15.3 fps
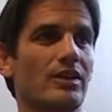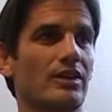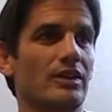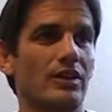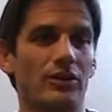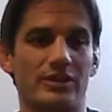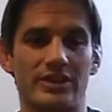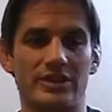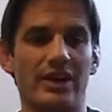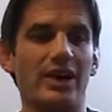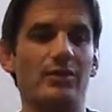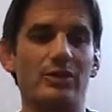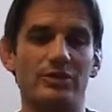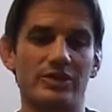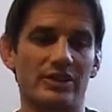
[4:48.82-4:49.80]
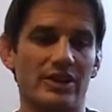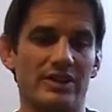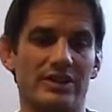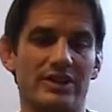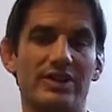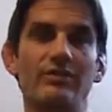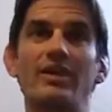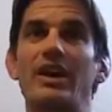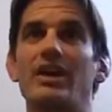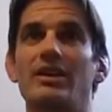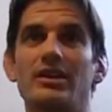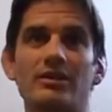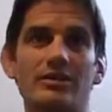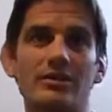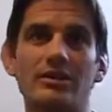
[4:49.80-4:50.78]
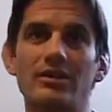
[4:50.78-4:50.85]
You know, at the time it was Tim Vanney,
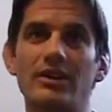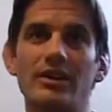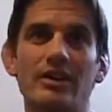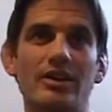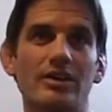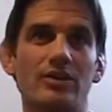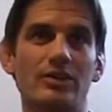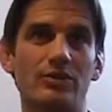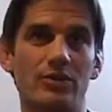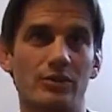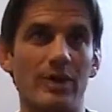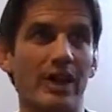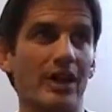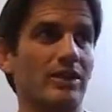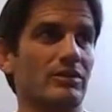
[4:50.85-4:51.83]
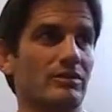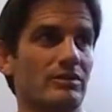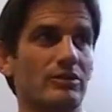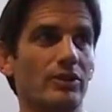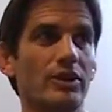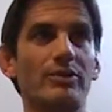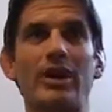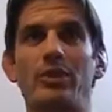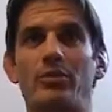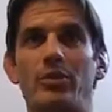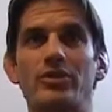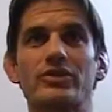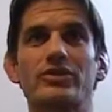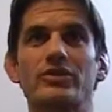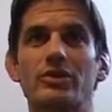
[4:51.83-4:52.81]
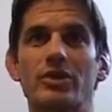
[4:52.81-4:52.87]
who was really my
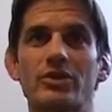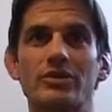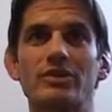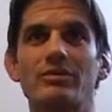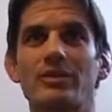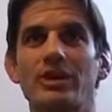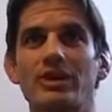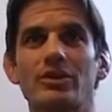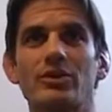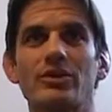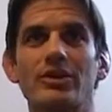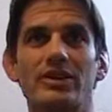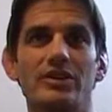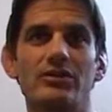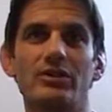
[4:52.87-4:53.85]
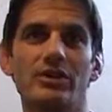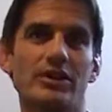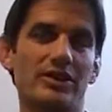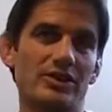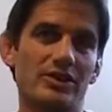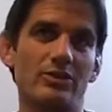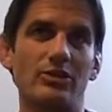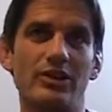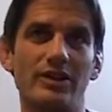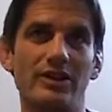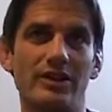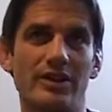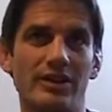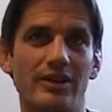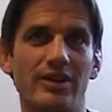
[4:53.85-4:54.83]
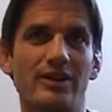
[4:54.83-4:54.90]
personal coach and mentor. He really is the one
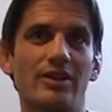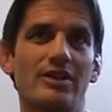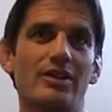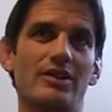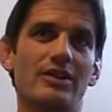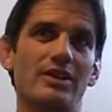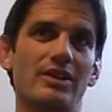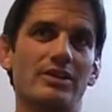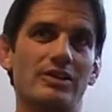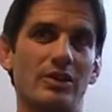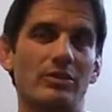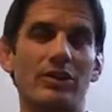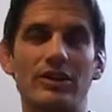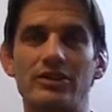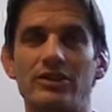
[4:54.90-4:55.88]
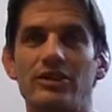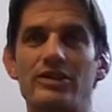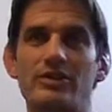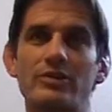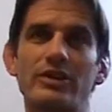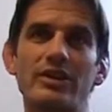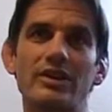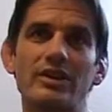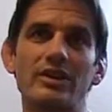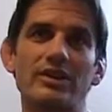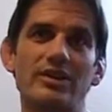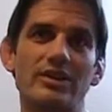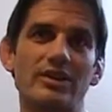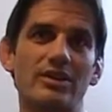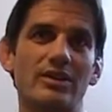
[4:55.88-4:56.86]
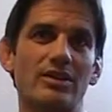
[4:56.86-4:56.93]
that took me under his wing
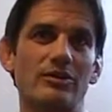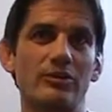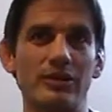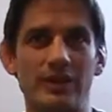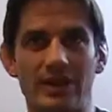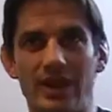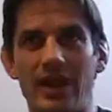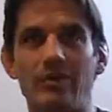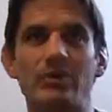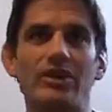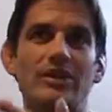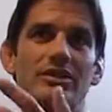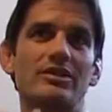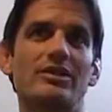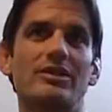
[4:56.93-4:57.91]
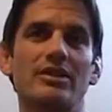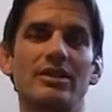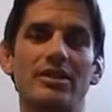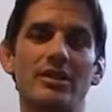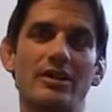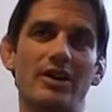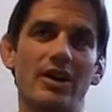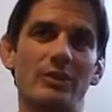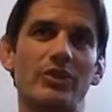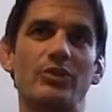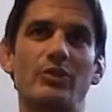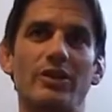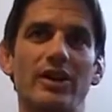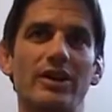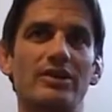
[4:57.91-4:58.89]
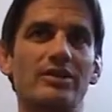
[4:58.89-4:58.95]
and really got me up to
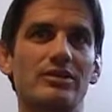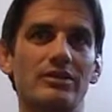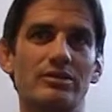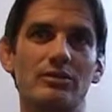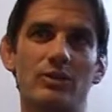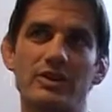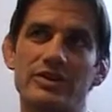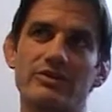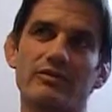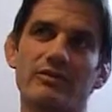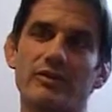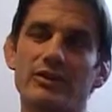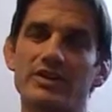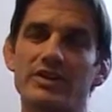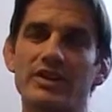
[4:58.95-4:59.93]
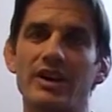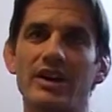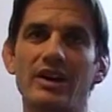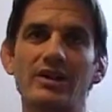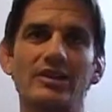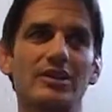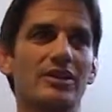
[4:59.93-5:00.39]
where I was in freestyle.